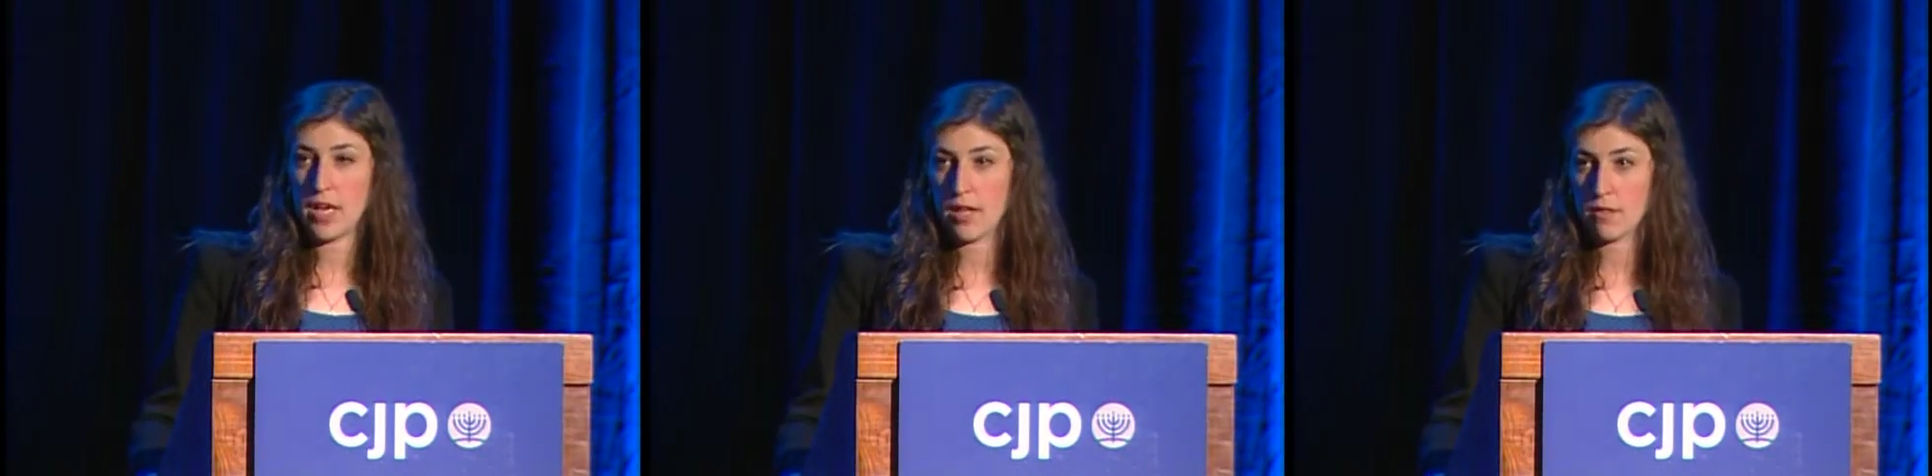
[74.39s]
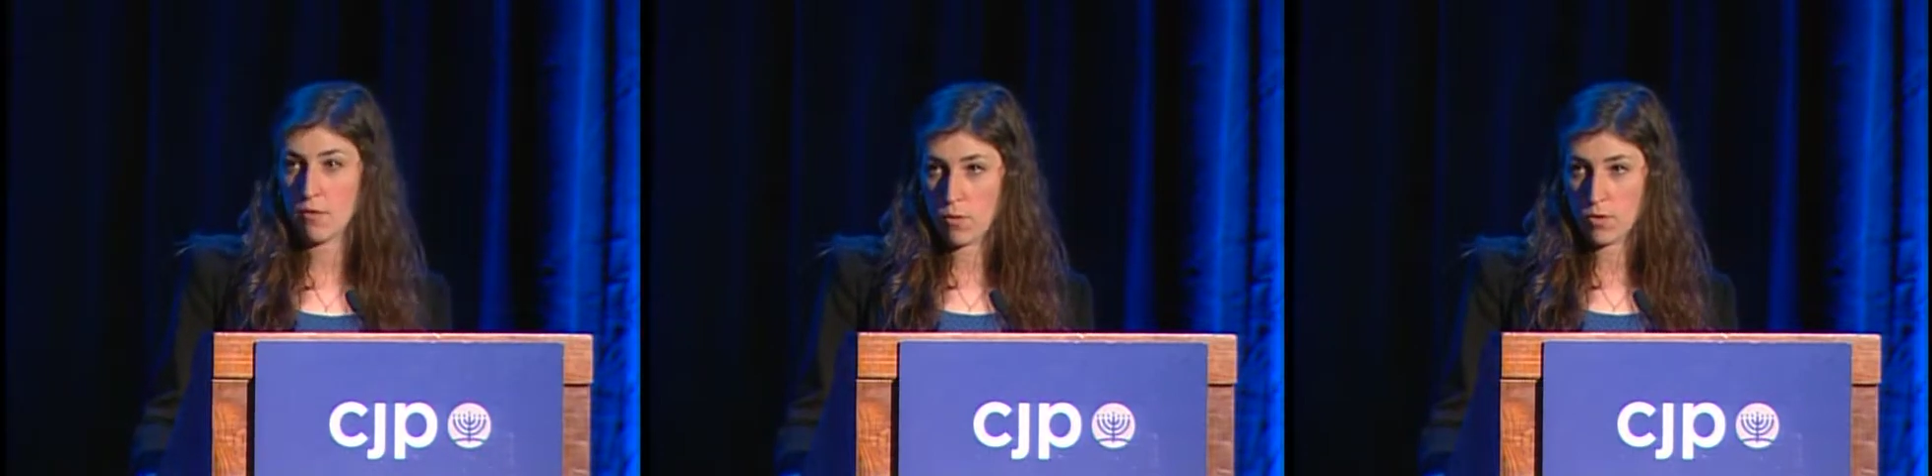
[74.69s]

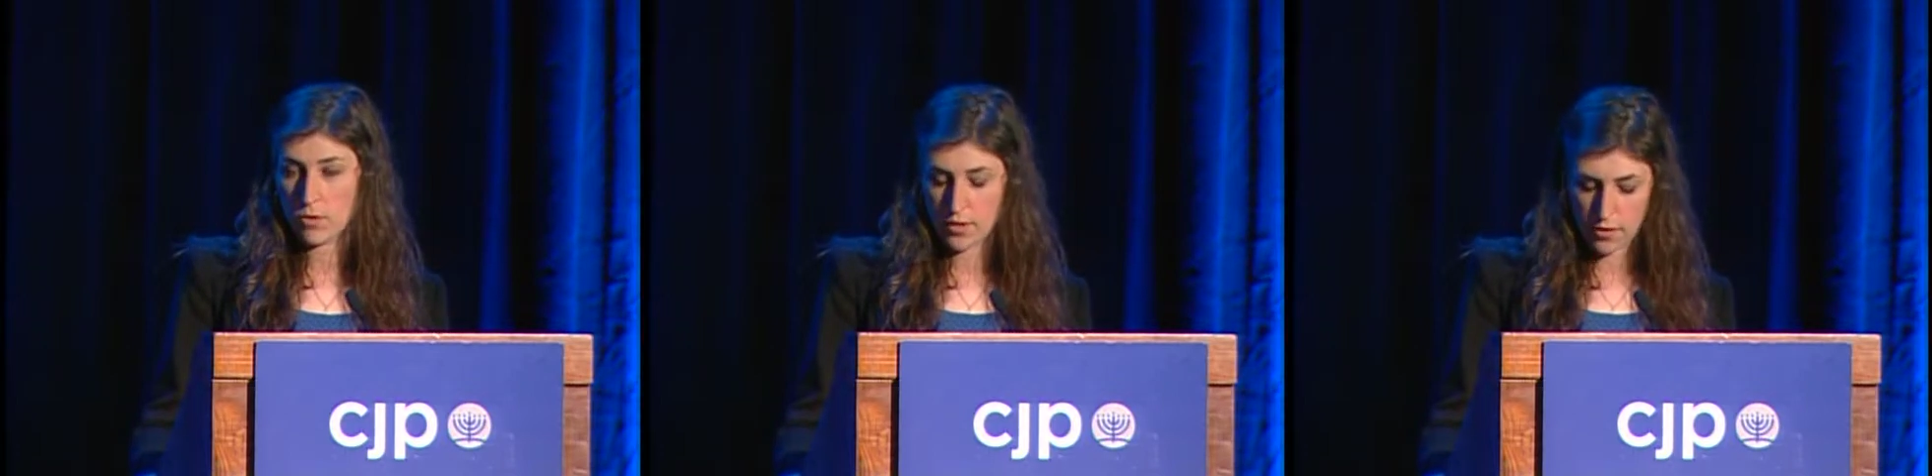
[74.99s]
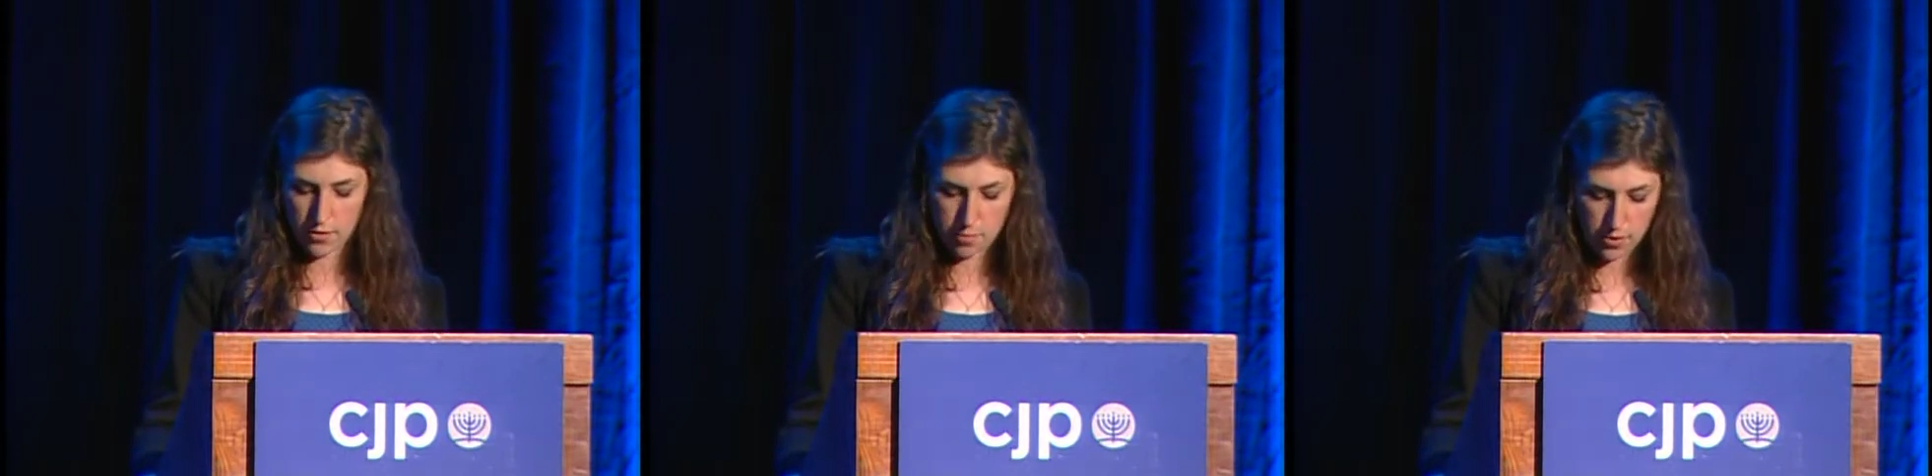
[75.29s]
and the world that
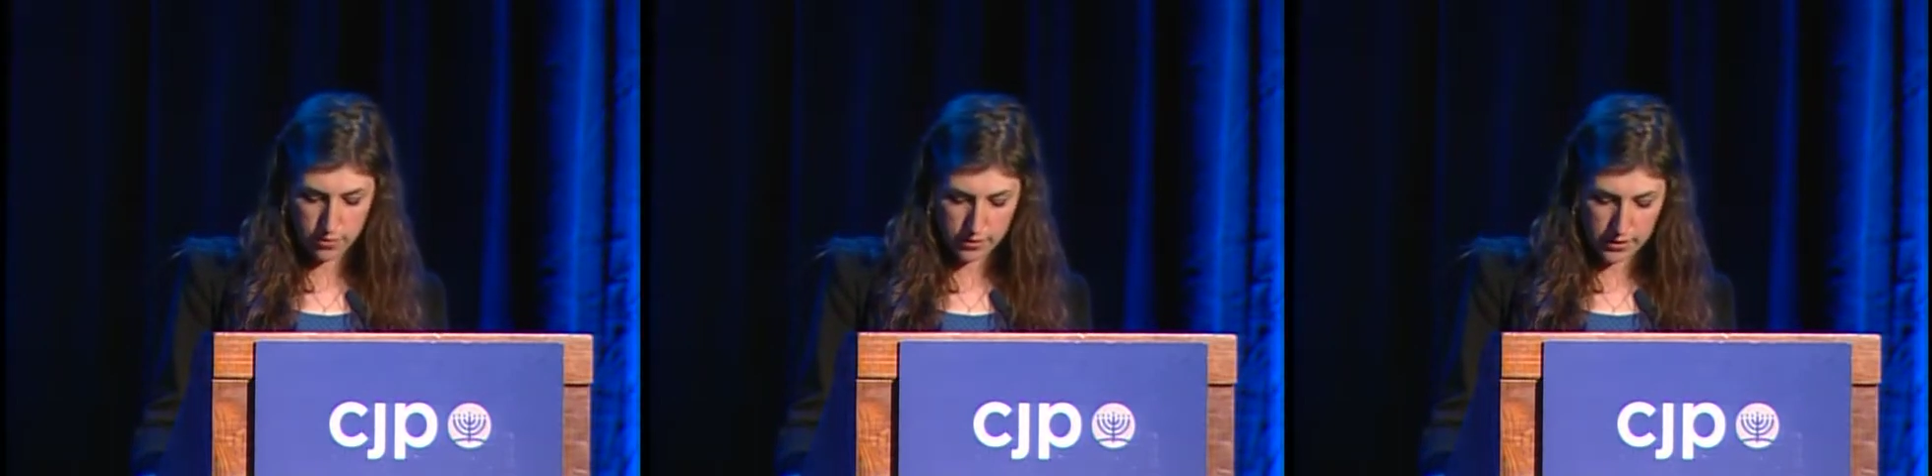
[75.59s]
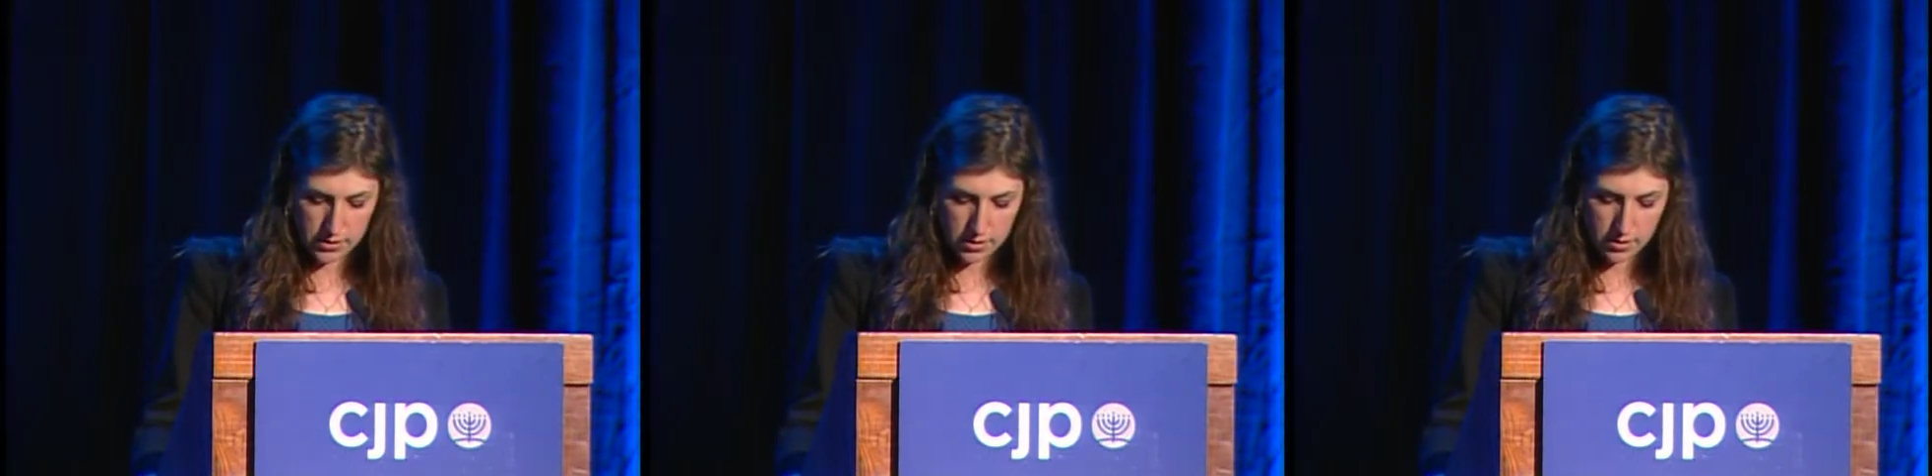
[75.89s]
are
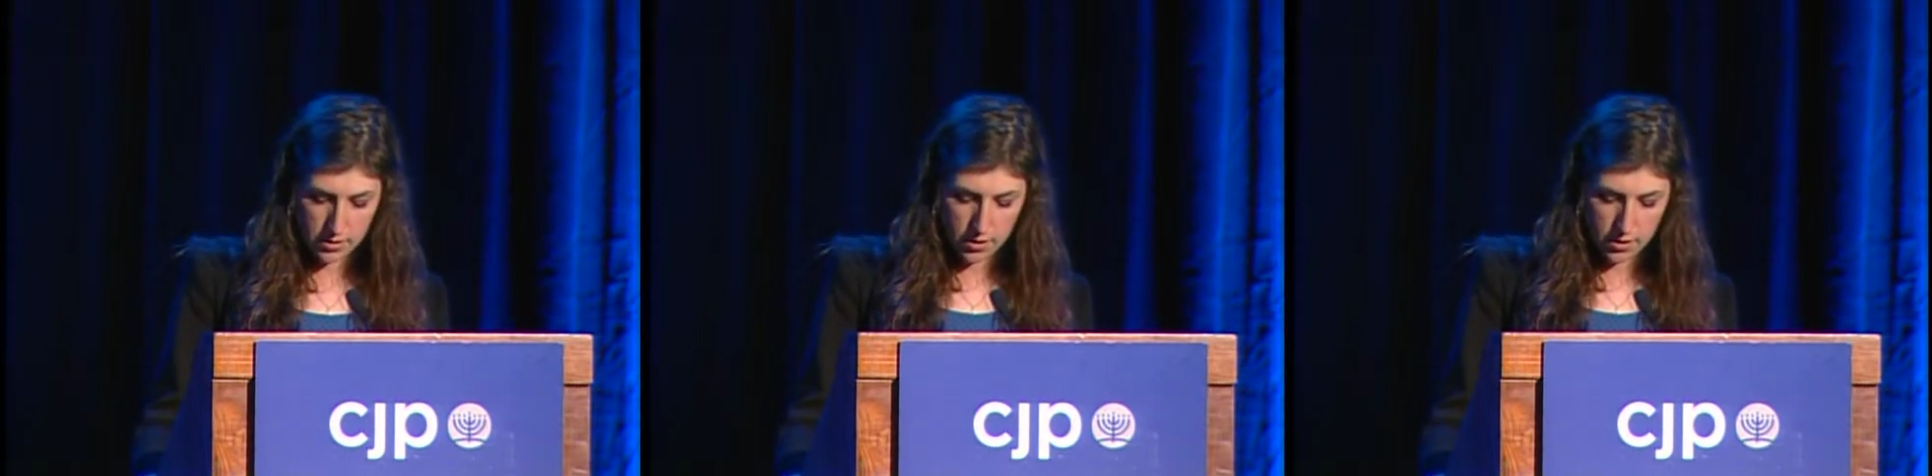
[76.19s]
imperfect,